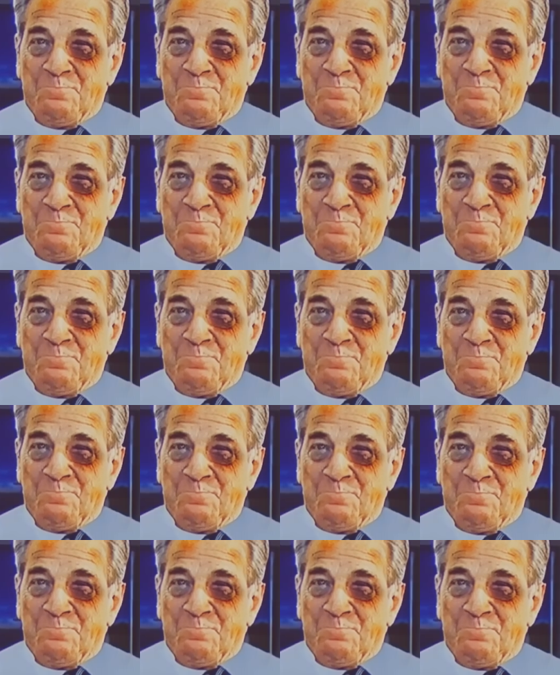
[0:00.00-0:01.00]

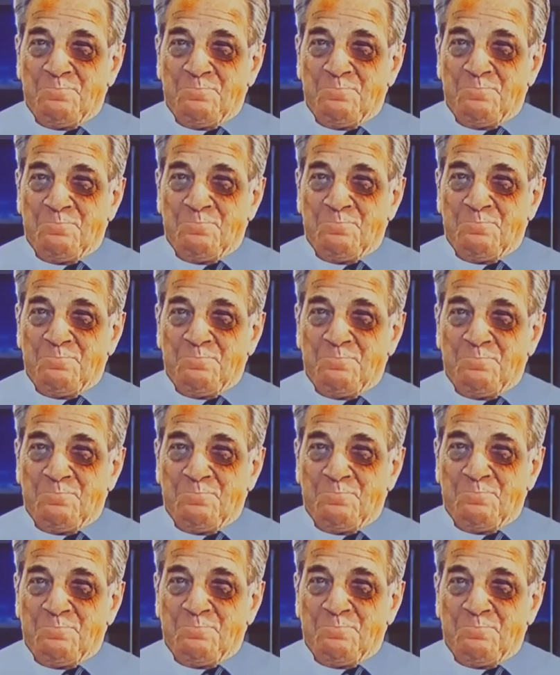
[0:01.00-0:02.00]

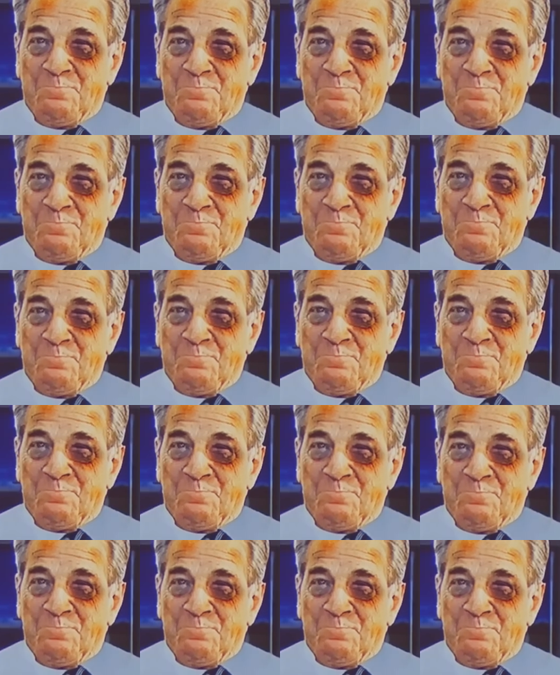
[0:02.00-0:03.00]

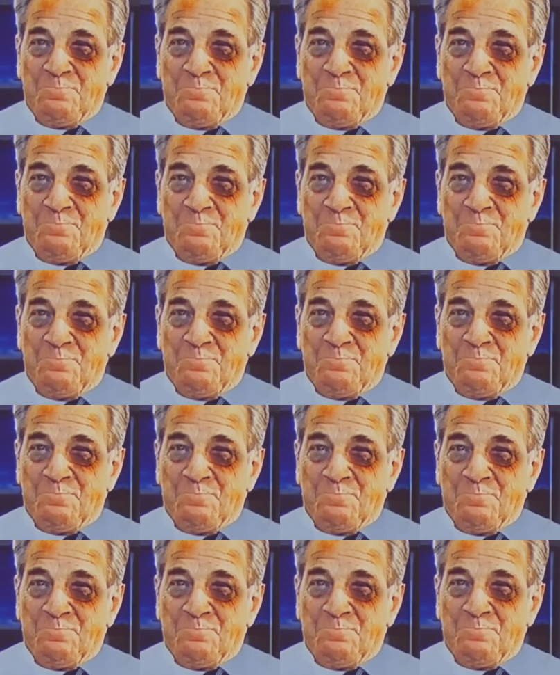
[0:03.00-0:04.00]

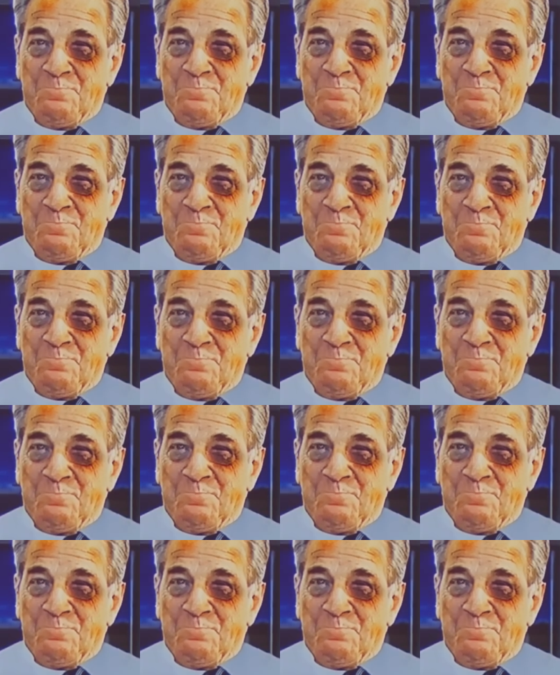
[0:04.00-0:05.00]

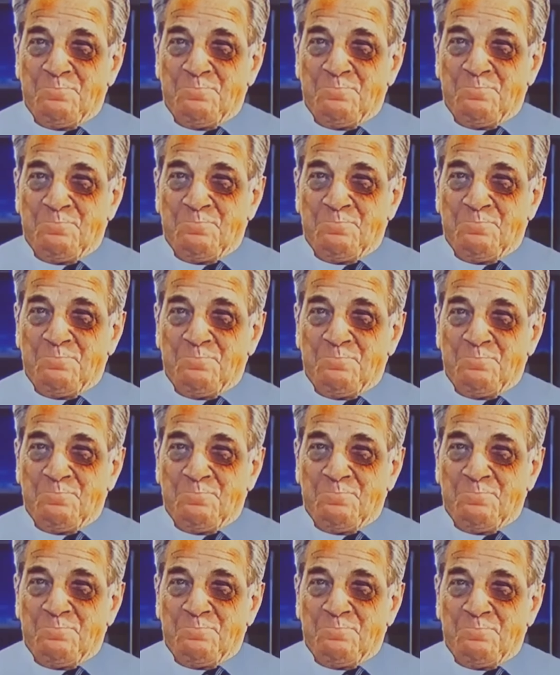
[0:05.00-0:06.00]
(silent)